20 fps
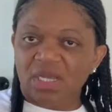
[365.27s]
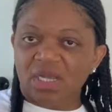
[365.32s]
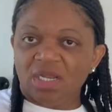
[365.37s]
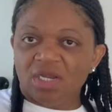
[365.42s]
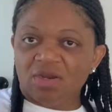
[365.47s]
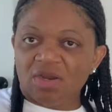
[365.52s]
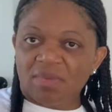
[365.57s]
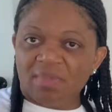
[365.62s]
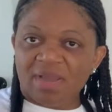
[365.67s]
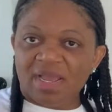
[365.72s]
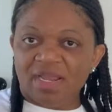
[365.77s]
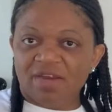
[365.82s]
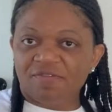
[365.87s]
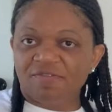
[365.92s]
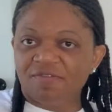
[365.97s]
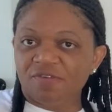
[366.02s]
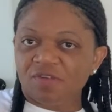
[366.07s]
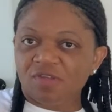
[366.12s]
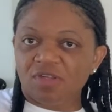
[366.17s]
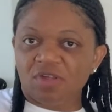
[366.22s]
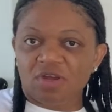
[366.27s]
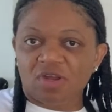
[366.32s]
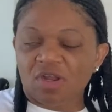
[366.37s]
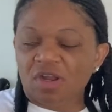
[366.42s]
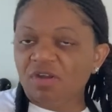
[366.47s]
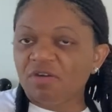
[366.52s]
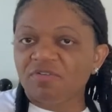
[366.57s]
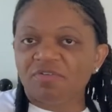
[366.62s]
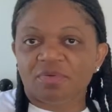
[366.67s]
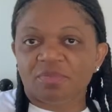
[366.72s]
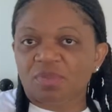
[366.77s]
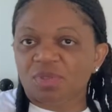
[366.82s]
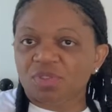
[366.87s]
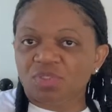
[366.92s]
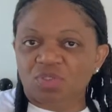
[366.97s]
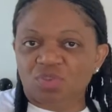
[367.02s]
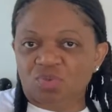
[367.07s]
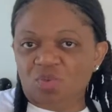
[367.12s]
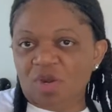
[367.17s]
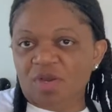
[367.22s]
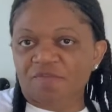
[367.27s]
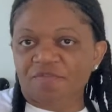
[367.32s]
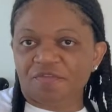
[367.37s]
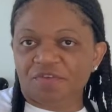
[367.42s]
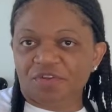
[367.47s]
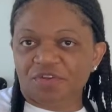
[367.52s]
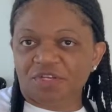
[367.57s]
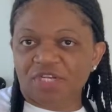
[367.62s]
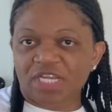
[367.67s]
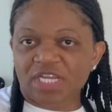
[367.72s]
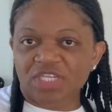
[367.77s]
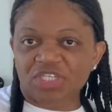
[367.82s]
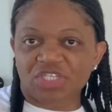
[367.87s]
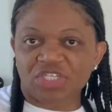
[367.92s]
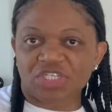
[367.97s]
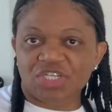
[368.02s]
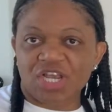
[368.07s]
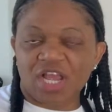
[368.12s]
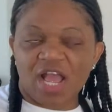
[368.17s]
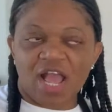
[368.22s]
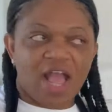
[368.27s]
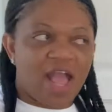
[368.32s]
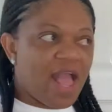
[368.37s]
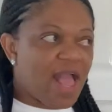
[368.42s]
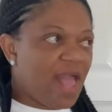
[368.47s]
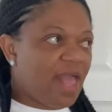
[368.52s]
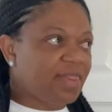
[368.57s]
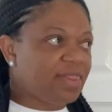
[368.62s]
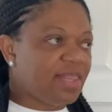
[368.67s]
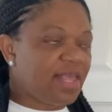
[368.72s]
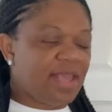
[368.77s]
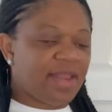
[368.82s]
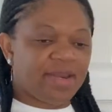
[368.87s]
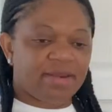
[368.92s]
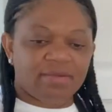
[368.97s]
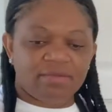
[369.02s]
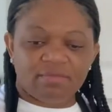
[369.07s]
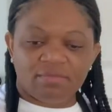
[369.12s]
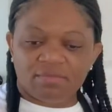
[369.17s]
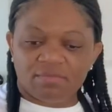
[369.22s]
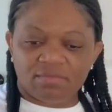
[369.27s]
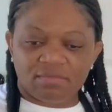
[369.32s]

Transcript: Grab a handful or however much you want for your dish, and then